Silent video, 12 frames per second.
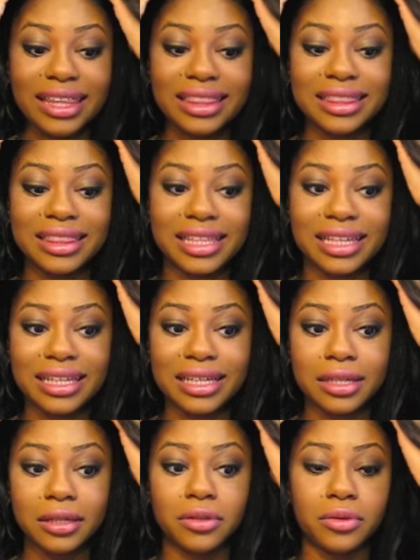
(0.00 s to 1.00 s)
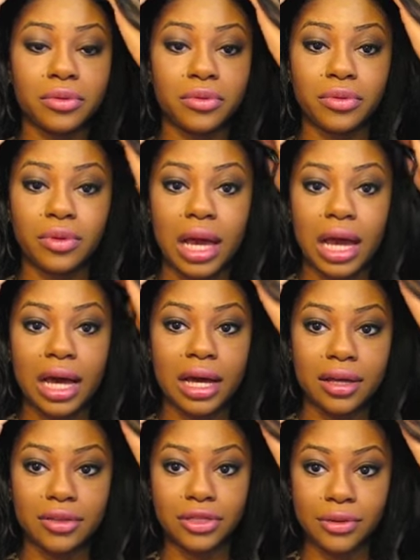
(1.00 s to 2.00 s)
the
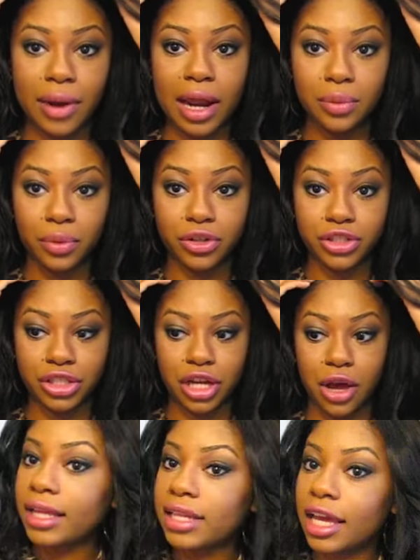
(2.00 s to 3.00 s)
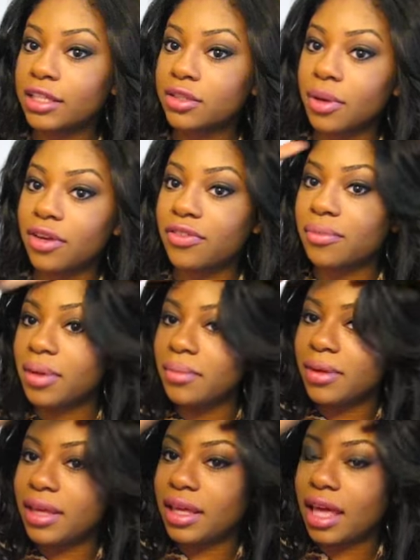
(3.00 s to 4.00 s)
thread will show. It takes away from me
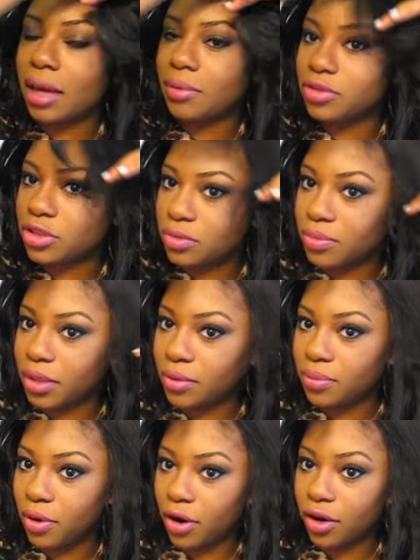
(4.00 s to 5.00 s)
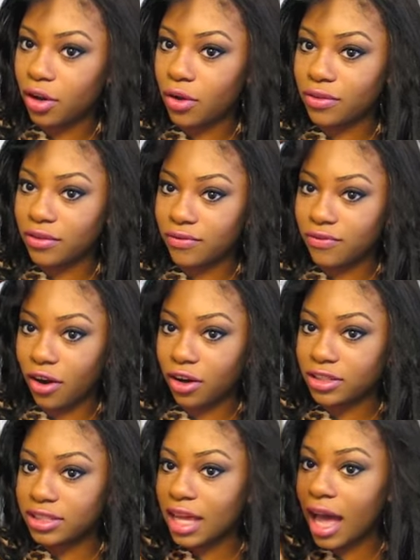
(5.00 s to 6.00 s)
being able to be parted on the
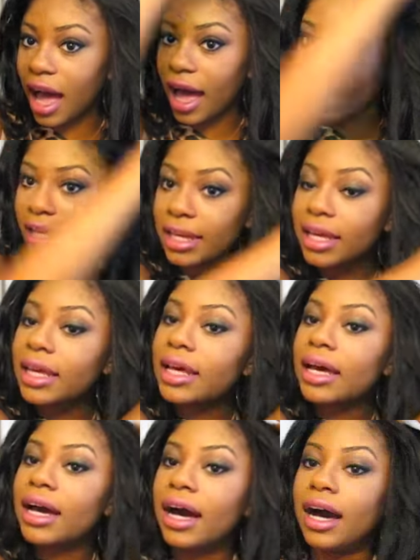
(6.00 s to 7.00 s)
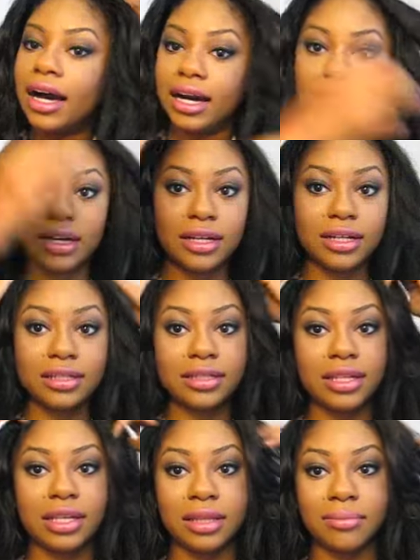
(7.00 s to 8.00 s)
far side,
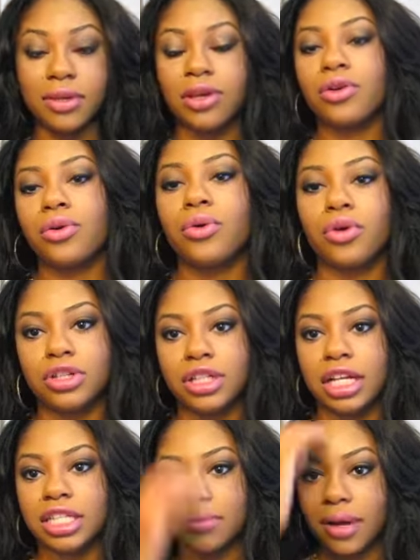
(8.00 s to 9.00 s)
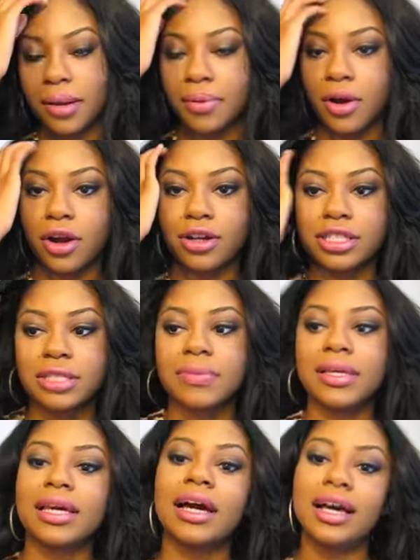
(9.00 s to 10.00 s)
in the middle, or changing my parts
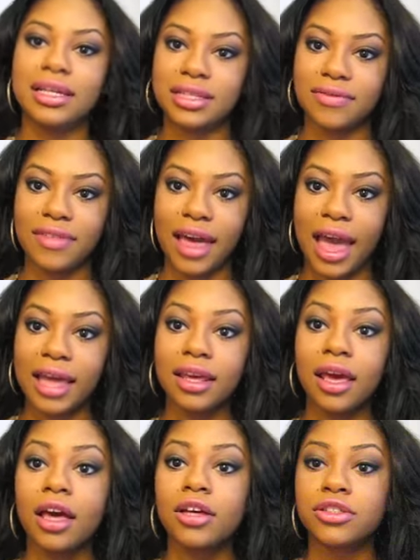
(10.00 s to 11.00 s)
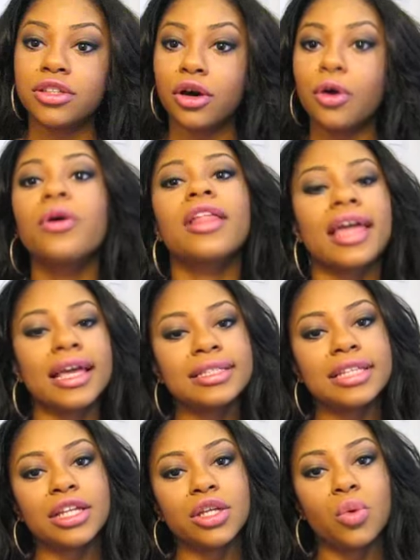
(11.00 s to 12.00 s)
because of that. So like I
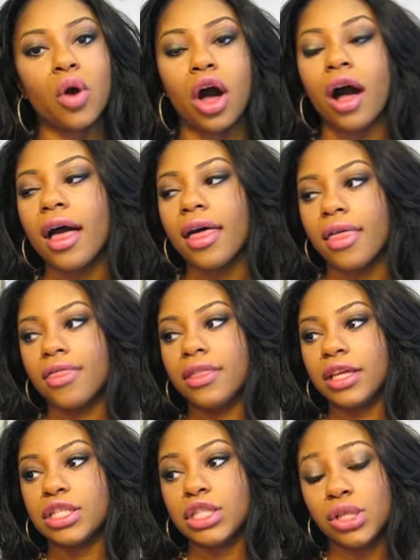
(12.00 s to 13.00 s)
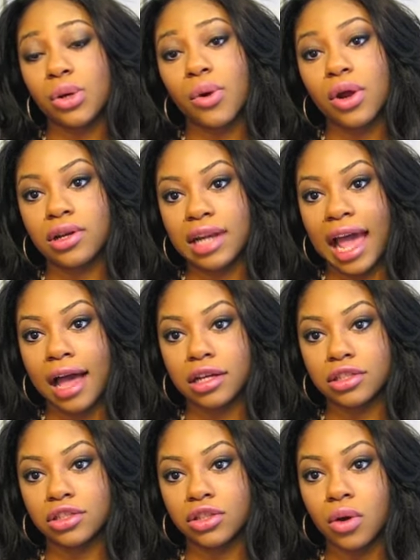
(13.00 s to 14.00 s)
said, you all, the tutorial on how I
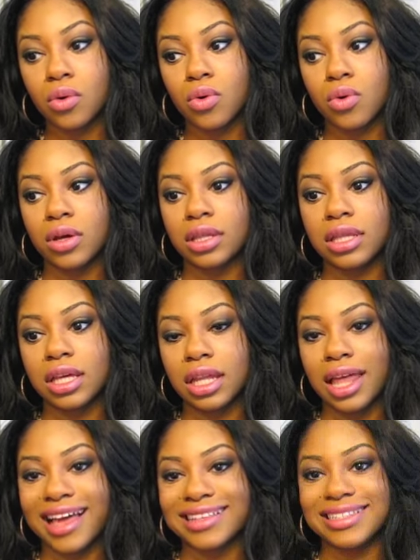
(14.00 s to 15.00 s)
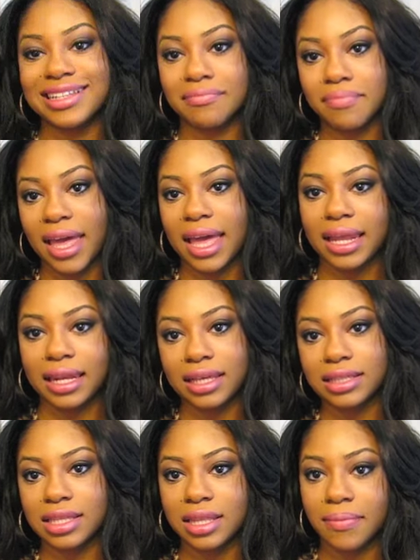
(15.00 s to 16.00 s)
sew on the elastic band
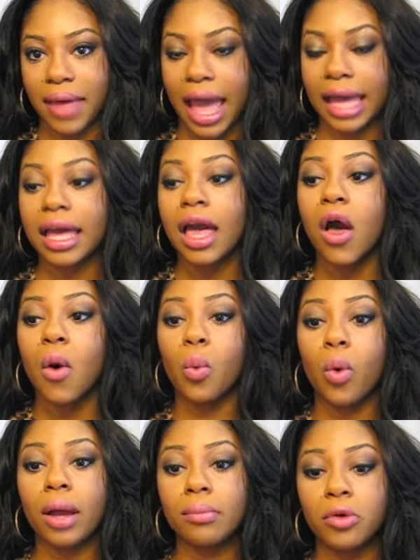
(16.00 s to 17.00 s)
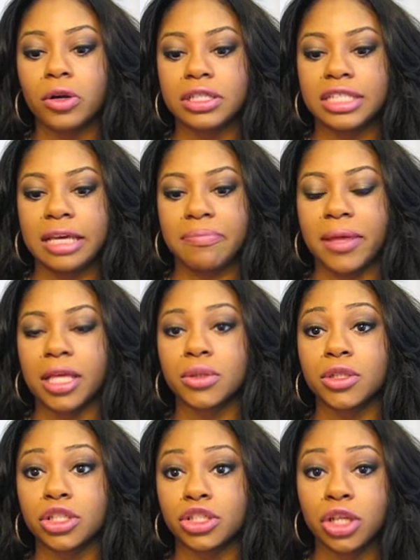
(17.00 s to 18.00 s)
is in the back. One more tip is
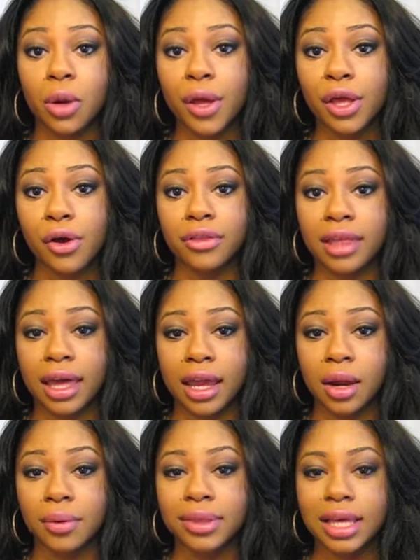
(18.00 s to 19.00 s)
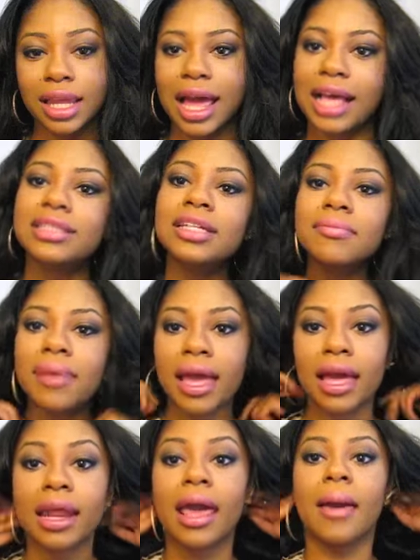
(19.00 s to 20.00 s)
when you're sewing on the hair with the elastic
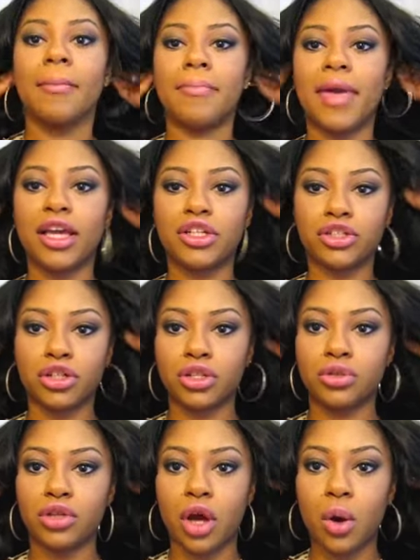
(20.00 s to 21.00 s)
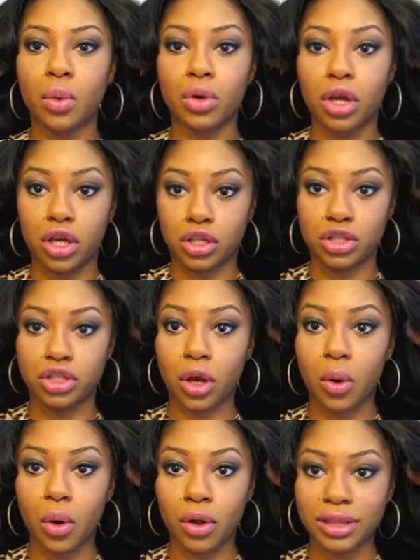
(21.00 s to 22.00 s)
band, make sure you don't
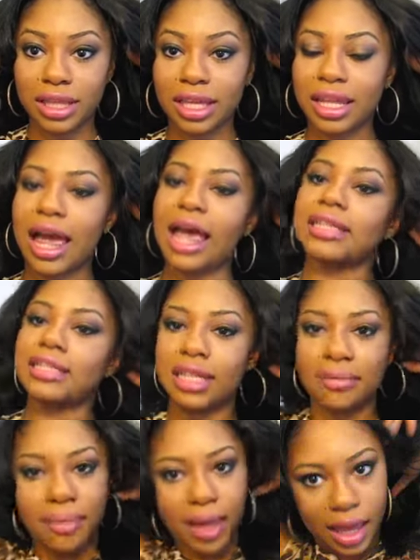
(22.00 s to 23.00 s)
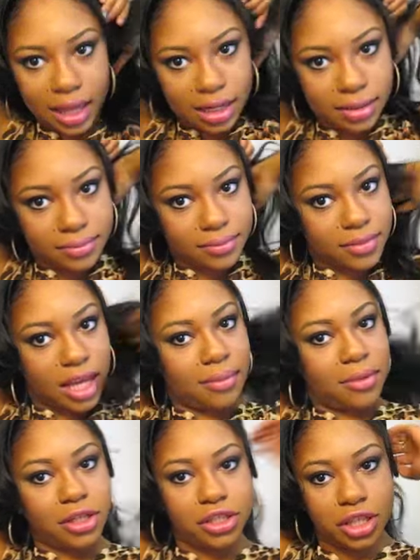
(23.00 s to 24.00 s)
sew on the elastic band.
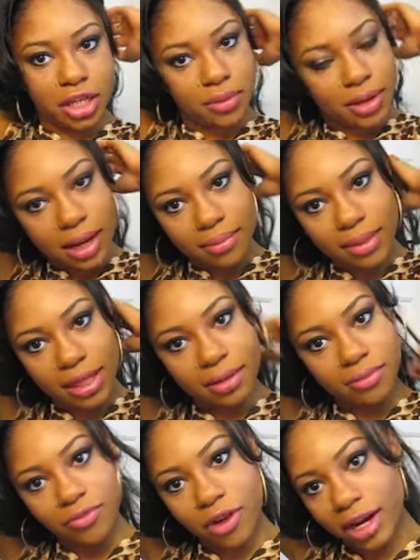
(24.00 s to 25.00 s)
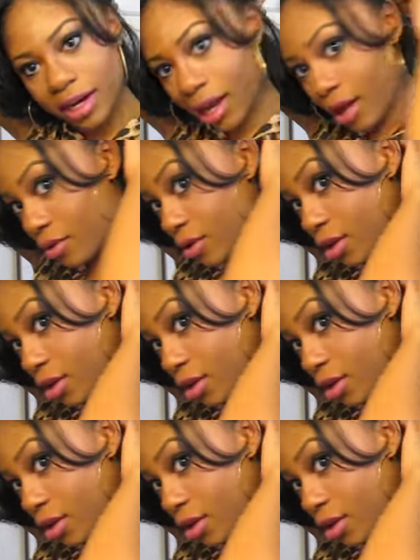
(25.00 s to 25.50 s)
I'm going to show you what I mean right now.